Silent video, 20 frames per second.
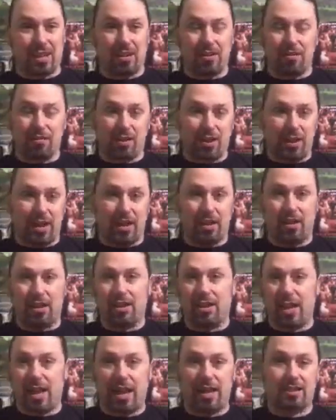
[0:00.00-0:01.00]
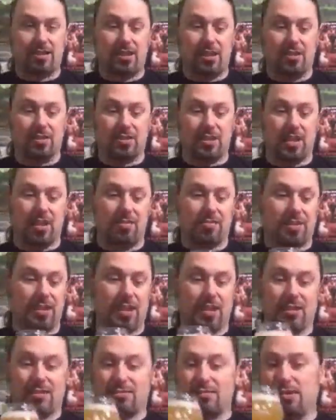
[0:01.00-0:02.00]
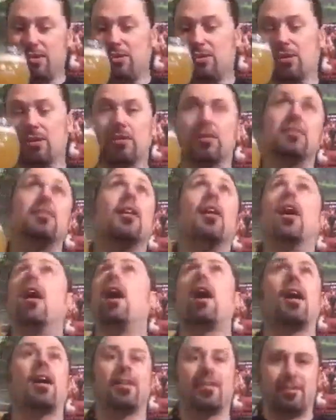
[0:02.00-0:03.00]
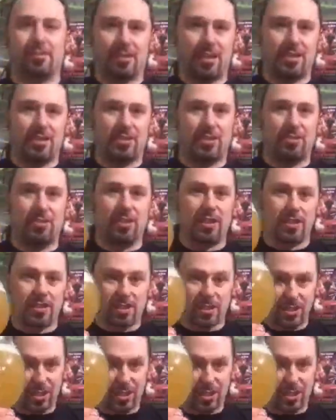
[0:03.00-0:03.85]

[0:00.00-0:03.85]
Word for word: kind of vanilla, lactose kind of taste. Oh, uh, let's do this.